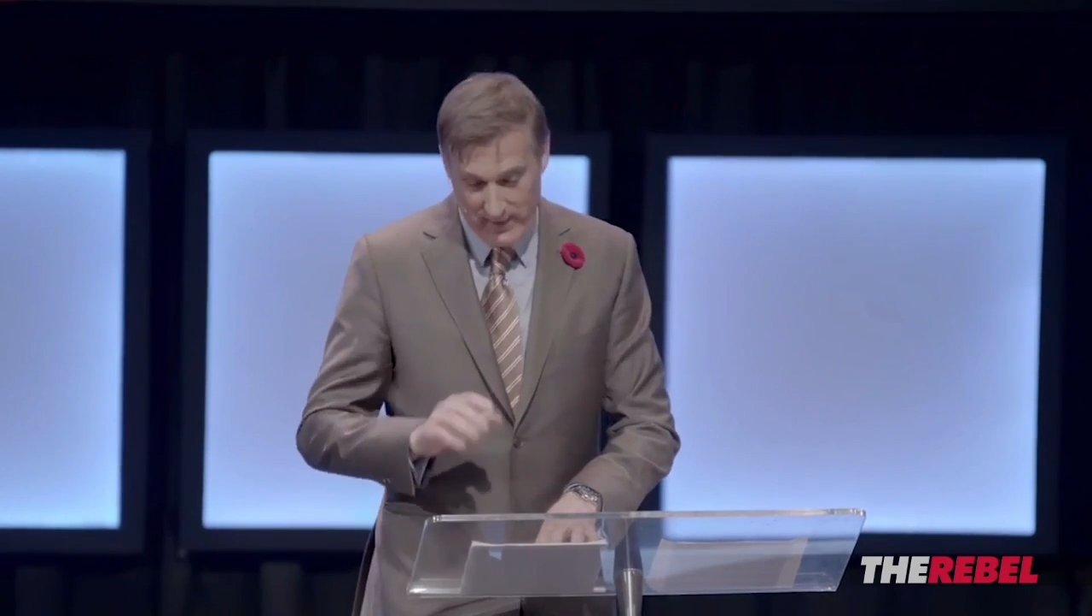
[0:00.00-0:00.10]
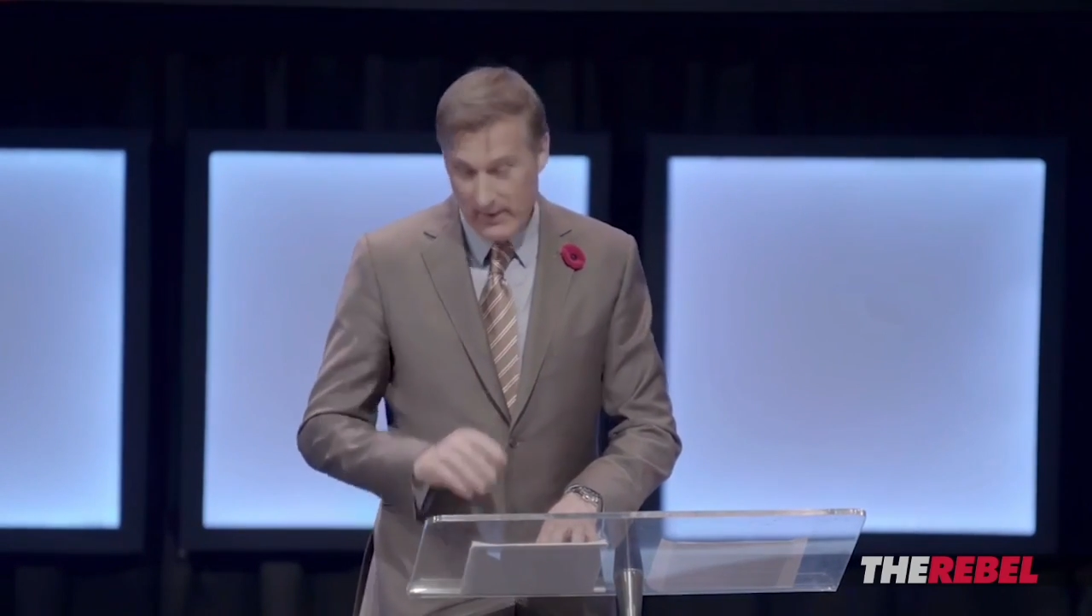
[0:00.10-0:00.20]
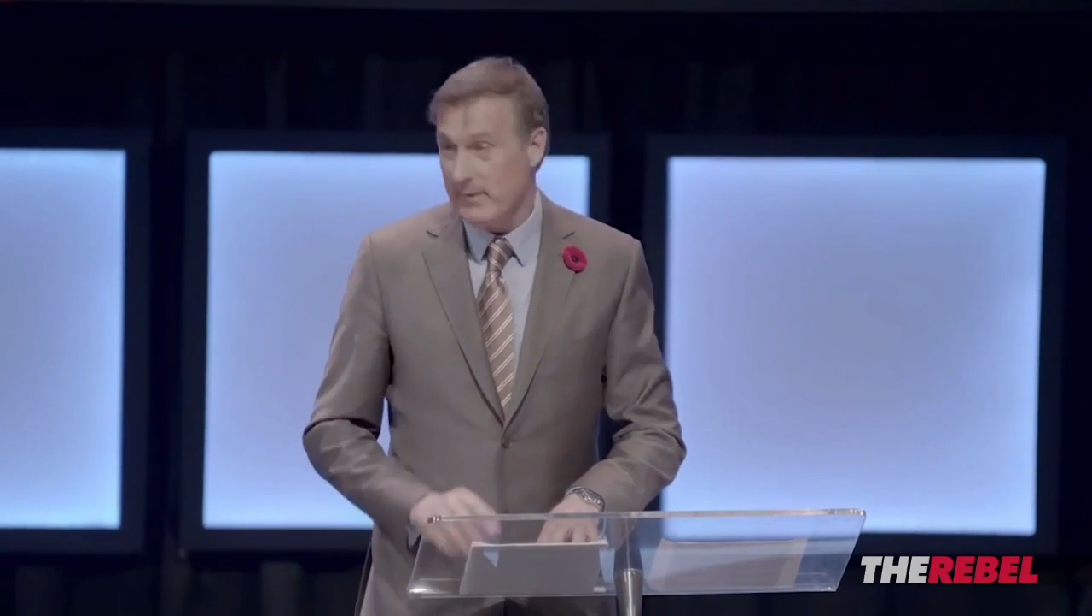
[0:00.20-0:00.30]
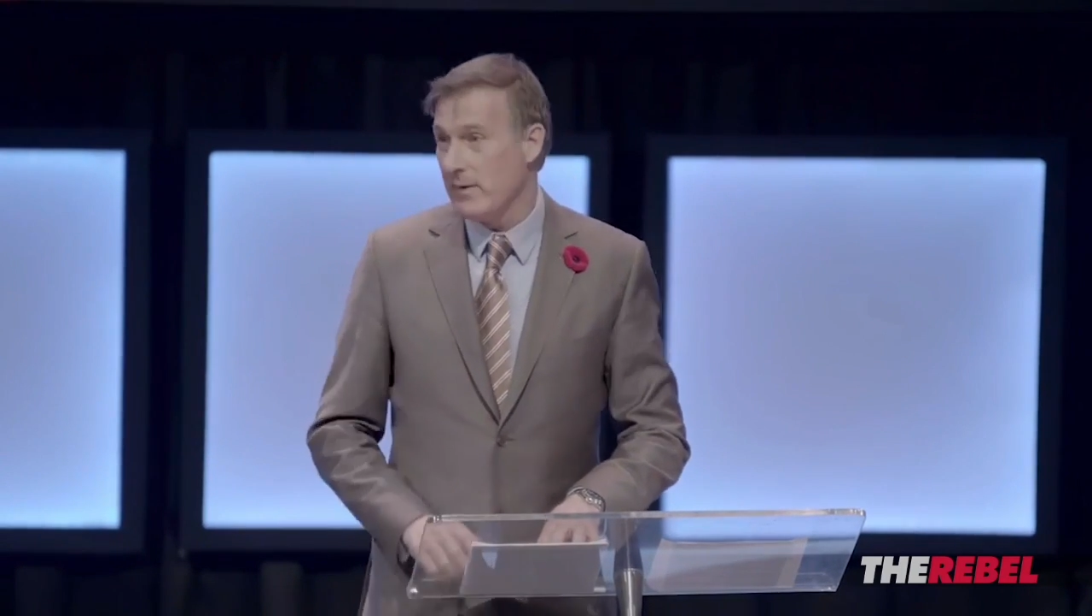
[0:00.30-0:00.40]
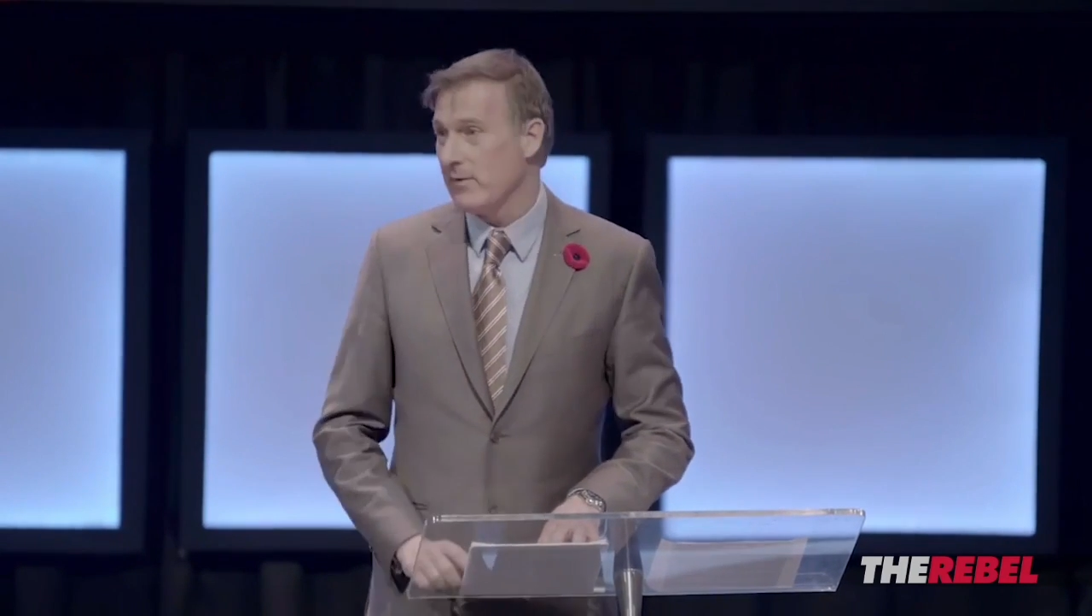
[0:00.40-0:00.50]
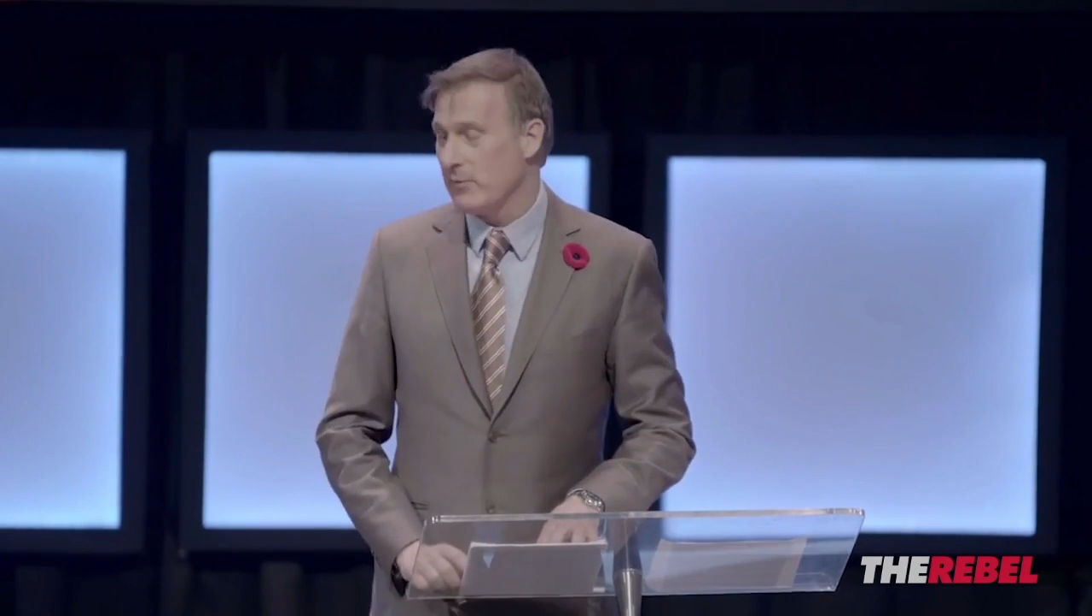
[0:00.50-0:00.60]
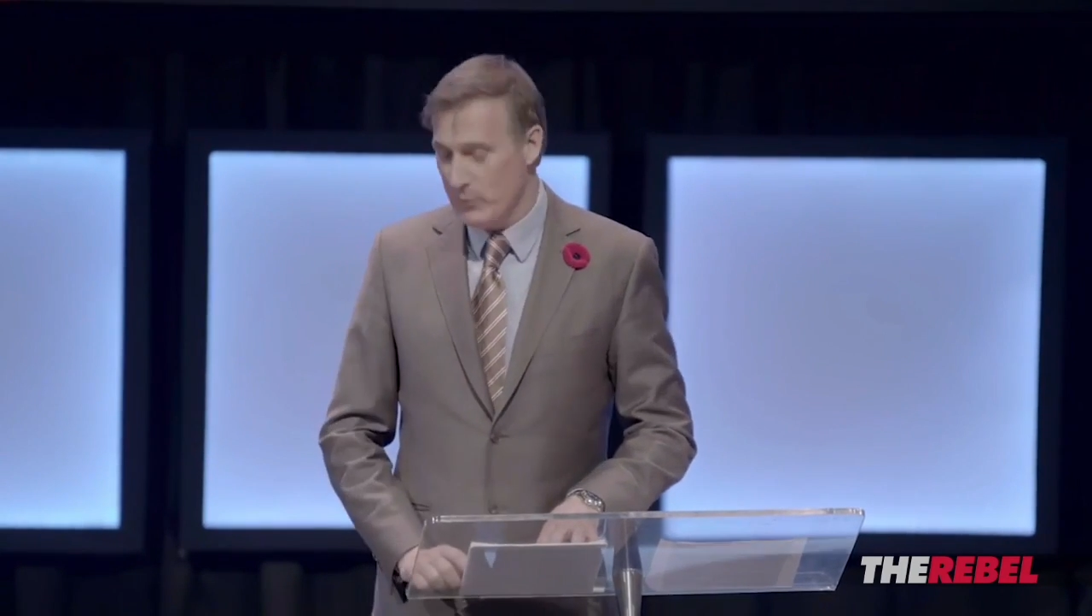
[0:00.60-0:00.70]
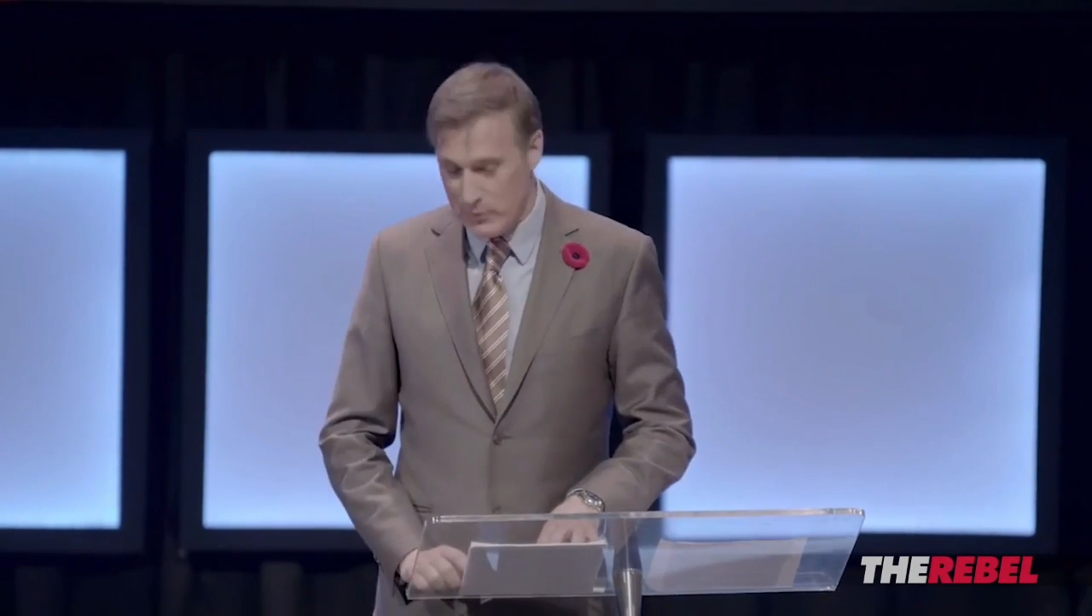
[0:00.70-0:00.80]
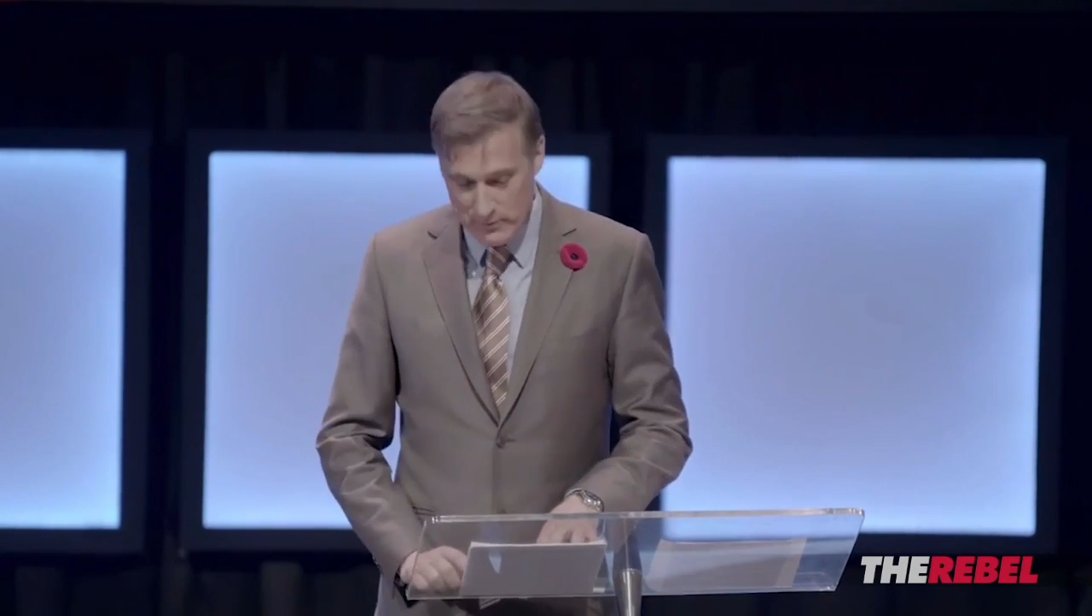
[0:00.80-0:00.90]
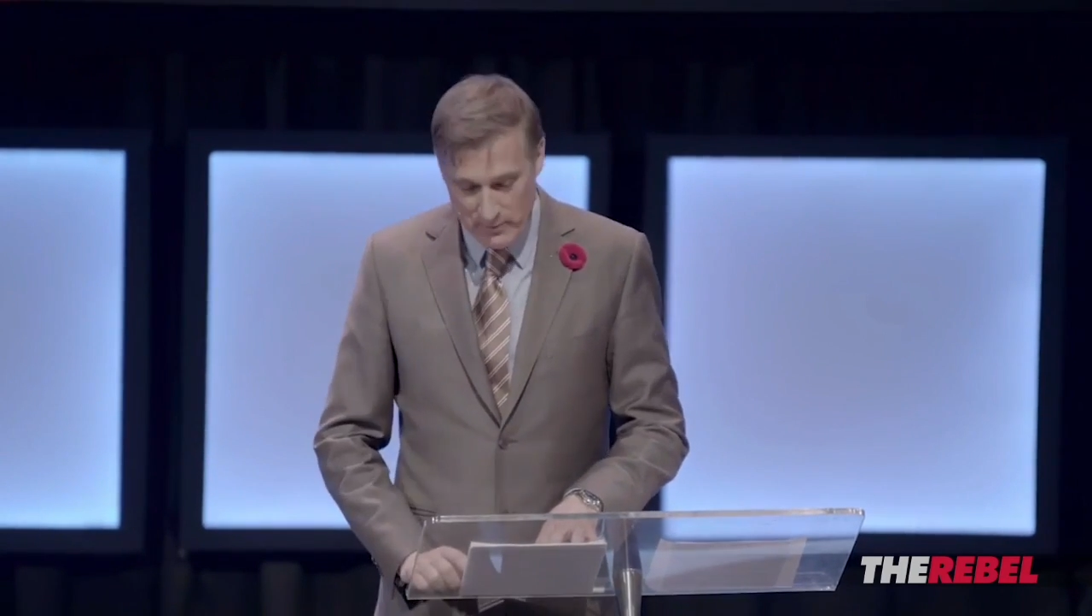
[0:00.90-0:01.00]
in this
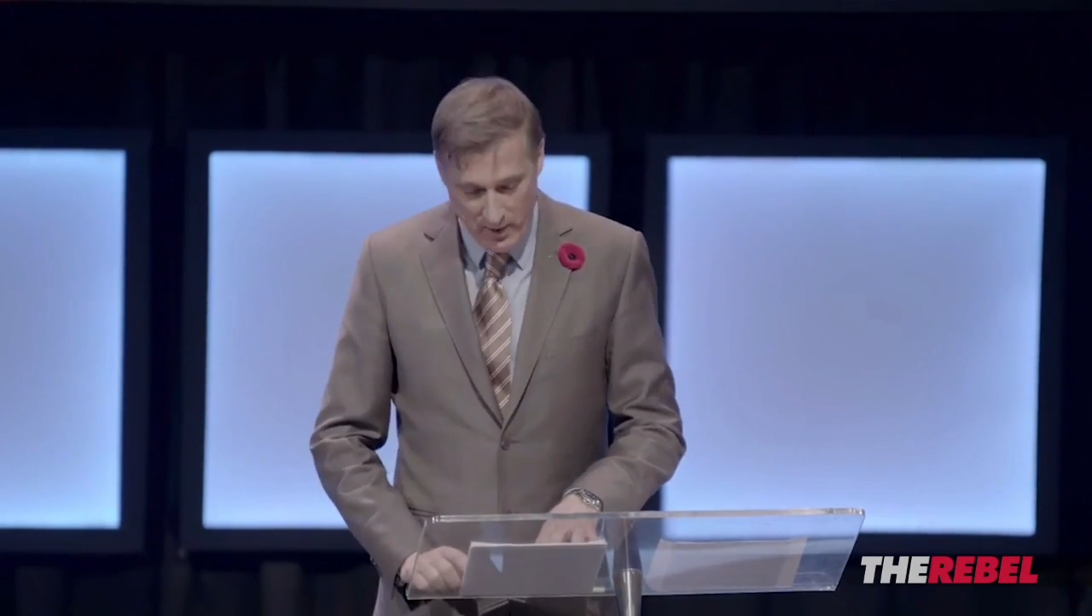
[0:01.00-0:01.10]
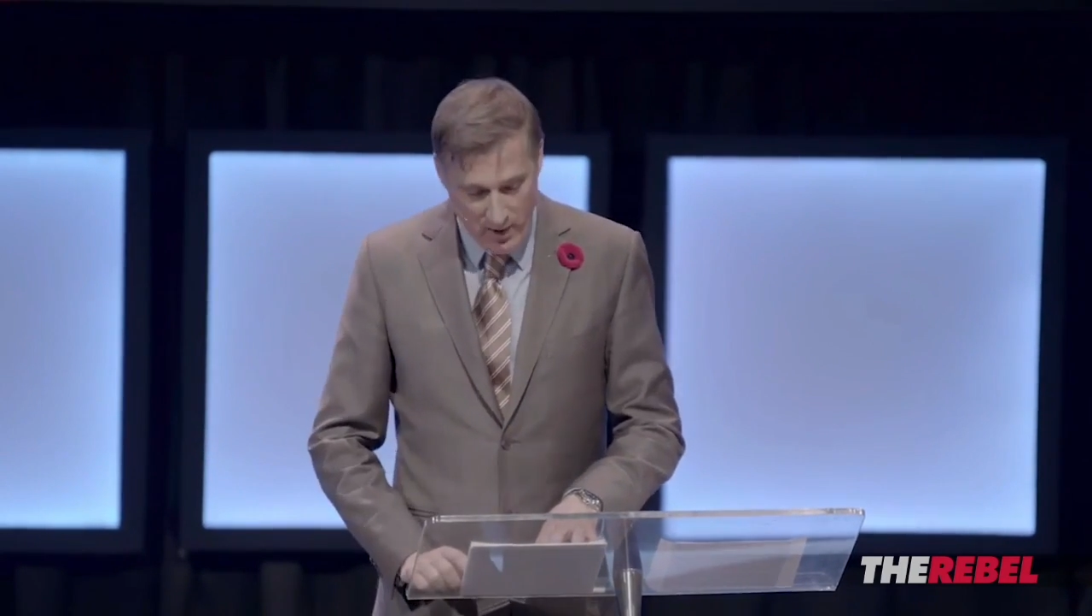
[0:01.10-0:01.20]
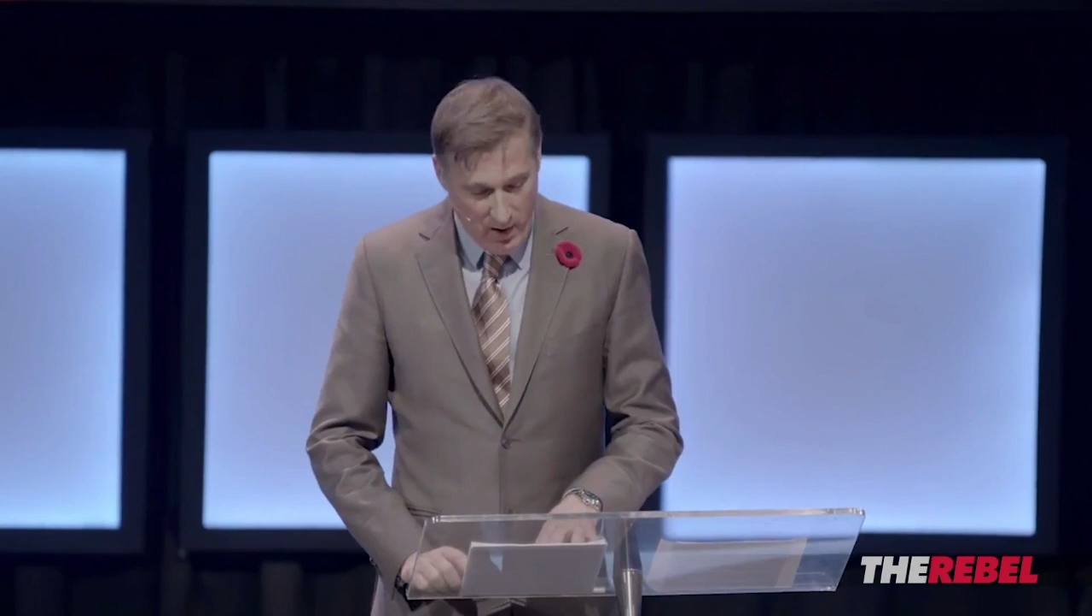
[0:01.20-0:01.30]
room